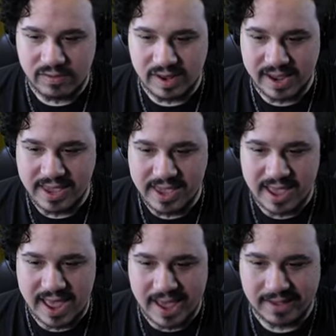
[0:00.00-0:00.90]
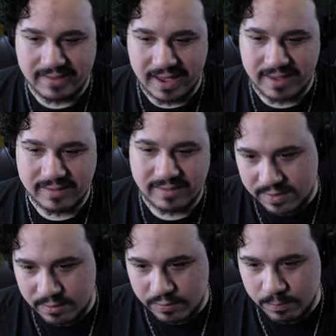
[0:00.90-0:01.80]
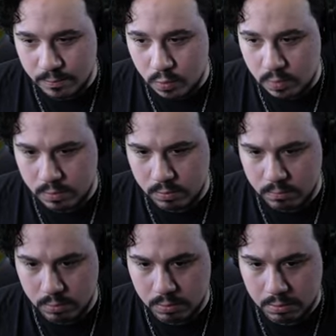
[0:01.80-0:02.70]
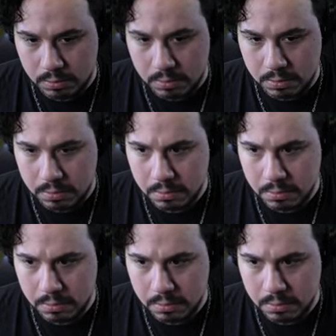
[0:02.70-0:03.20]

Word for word: that I can't access. There's more. Oh,